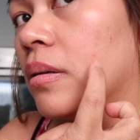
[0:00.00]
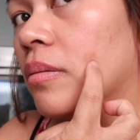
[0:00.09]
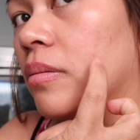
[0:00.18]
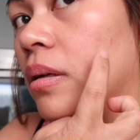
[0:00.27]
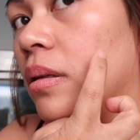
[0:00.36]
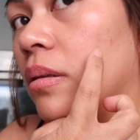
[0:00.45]

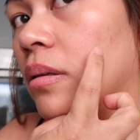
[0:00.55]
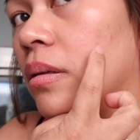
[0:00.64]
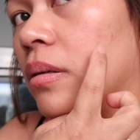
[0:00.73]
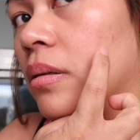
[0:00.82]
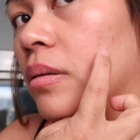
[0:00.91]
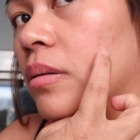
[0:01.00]
1,
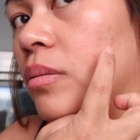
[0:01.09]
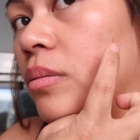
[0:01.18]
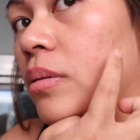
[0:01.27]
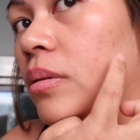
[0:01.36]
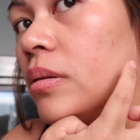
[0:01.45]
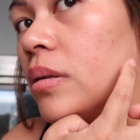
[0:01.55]
2,
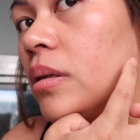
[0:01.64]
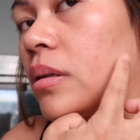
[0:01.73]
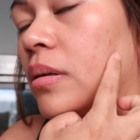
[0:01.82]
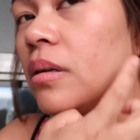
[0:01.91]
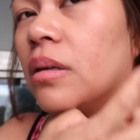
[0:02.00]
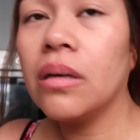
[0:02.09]
3,
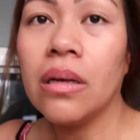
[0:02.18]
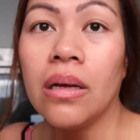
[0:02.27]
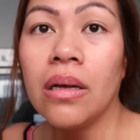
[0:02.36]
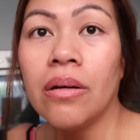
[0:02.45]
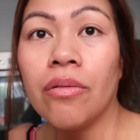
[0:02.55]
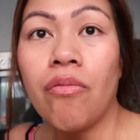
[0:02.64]

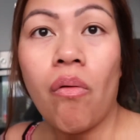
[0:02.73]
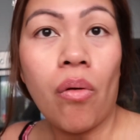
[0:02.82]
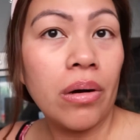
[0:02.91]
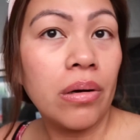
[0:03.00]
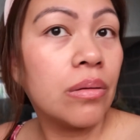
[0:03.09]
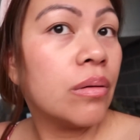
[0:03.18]

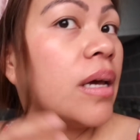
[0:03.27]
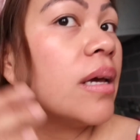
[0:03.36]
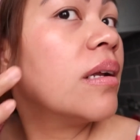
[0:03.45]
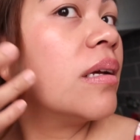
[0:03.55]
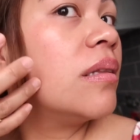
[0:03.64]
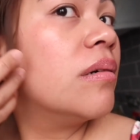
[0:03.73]
4 to get
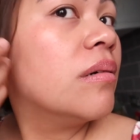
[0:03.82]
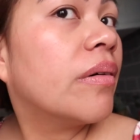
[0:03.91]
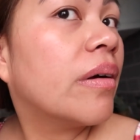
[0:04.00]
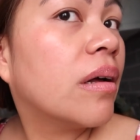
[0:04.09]
rid of.